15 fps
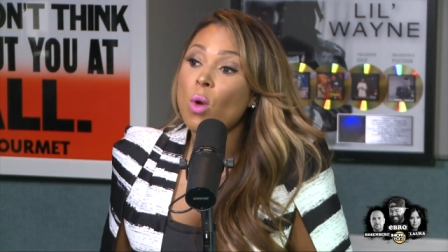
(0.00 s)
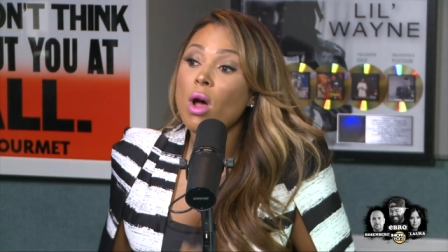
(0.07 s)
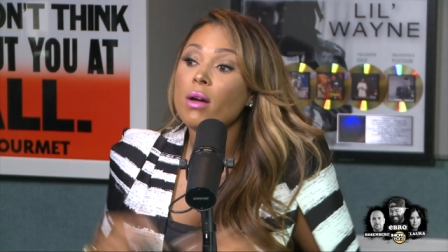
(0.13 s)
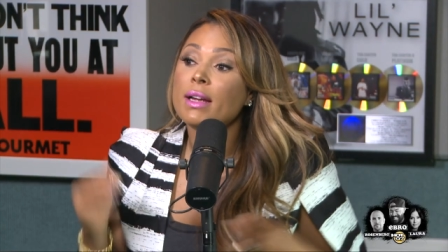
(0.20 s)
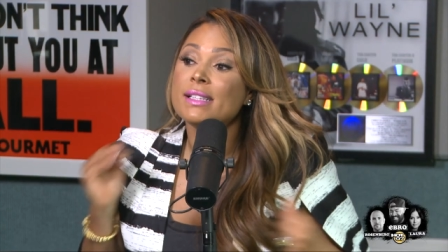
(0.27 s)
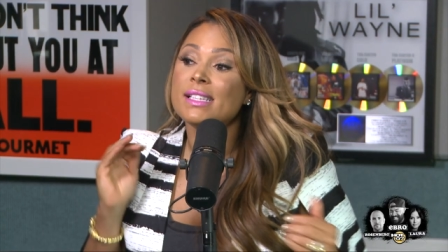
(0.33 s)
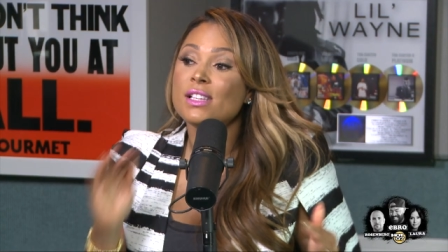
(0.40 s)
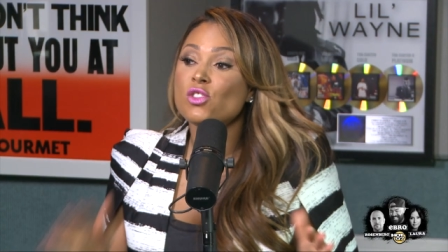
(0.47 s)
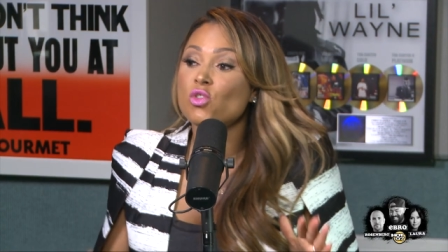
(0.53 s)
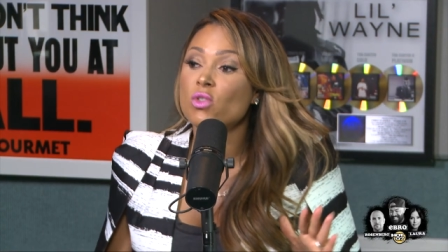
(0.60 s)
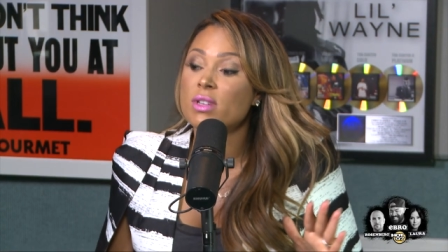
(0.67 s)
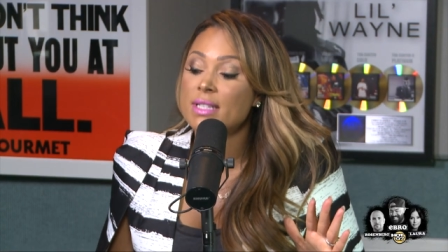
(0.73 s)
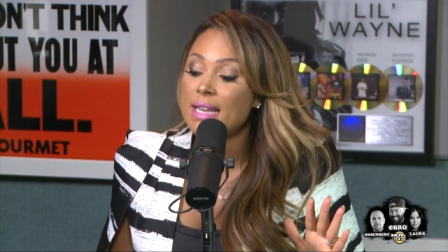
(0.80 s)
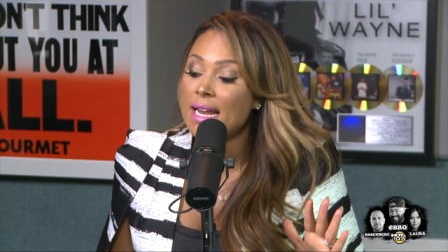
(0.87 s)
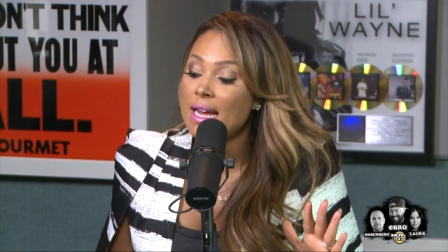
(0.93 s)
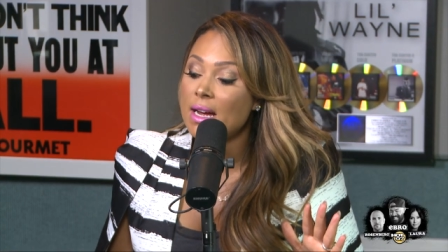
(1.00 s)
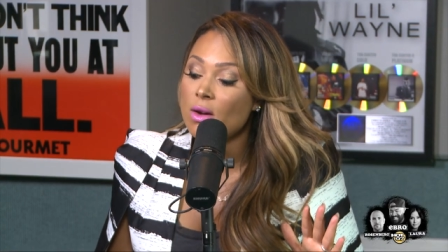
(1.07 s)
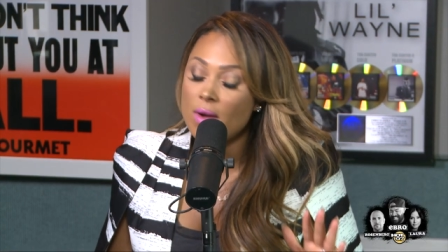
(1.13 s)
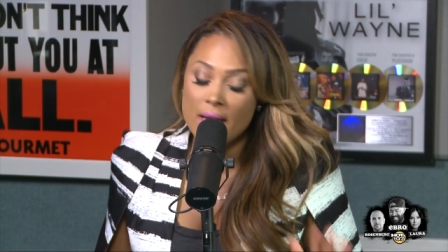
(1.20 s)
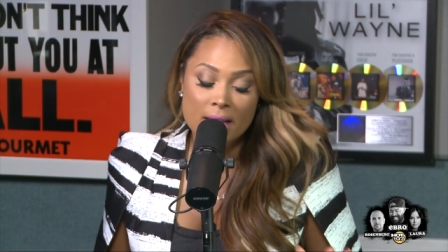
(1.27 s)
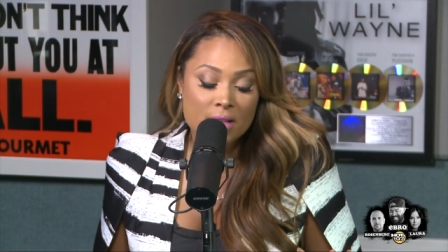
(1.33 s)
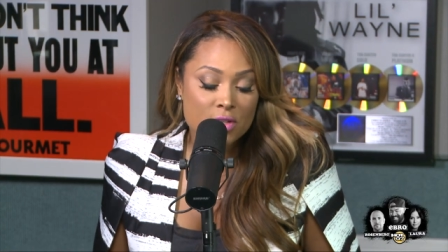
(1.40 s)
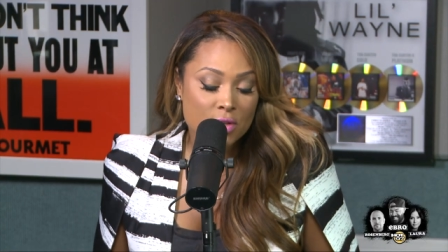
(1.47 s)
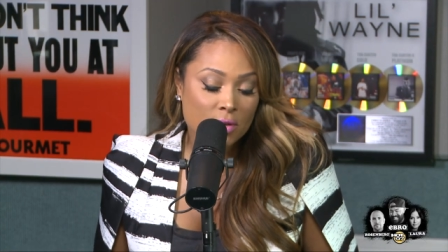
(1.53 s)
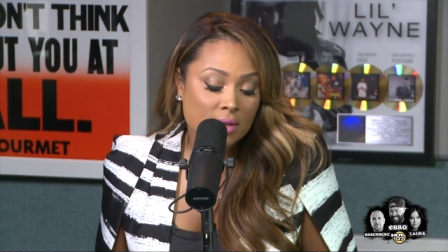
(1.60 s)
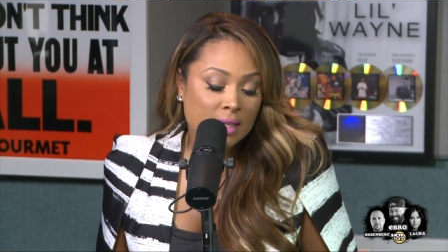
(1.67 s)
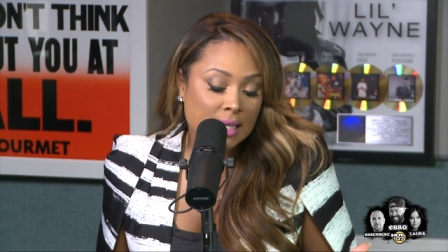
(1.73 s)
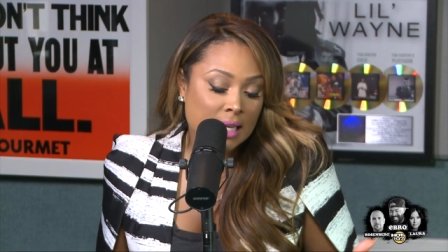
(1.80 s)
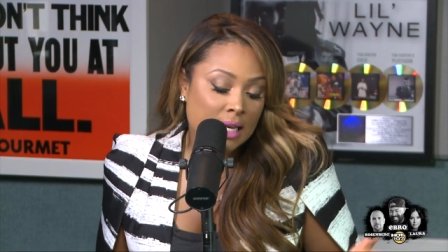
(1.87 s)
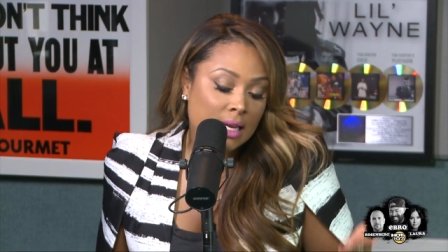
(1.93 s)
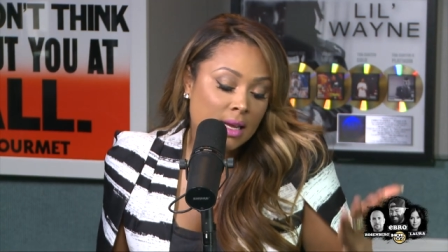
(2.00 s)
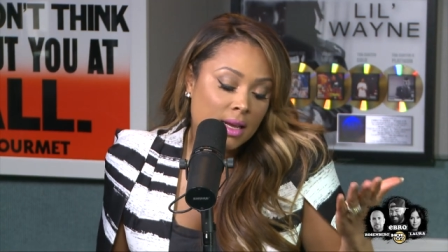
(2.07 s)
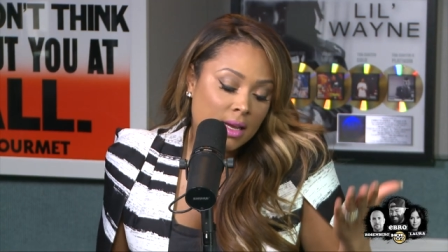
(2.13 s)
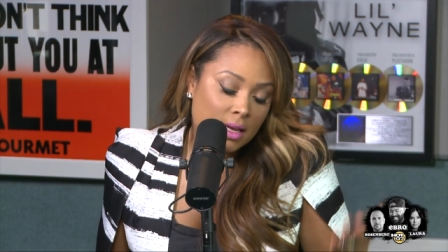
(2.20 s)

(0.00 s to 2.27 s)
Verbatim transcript: well, it's in stores now, and certainly,